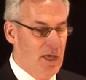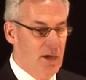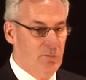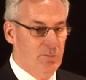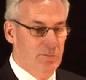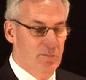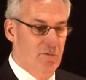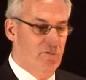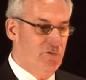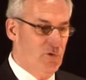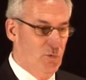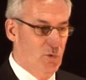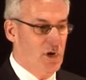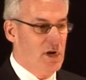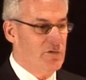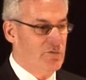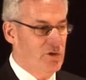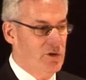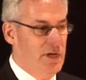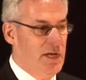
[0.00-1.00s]
it, for
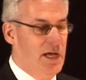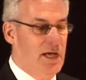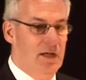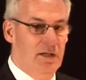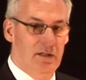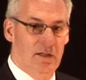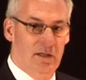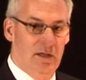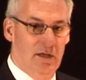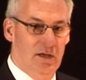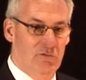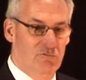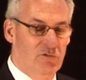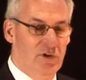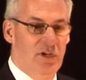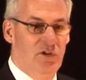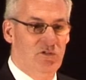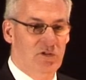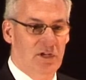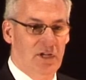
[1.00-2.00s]
whatever the uh,
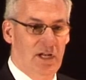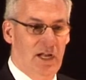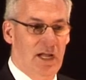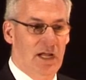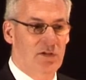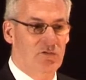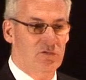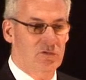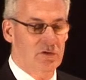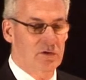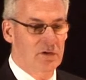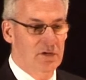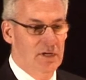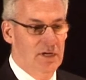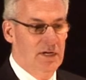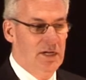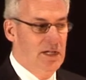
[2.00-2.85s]
reason and answer,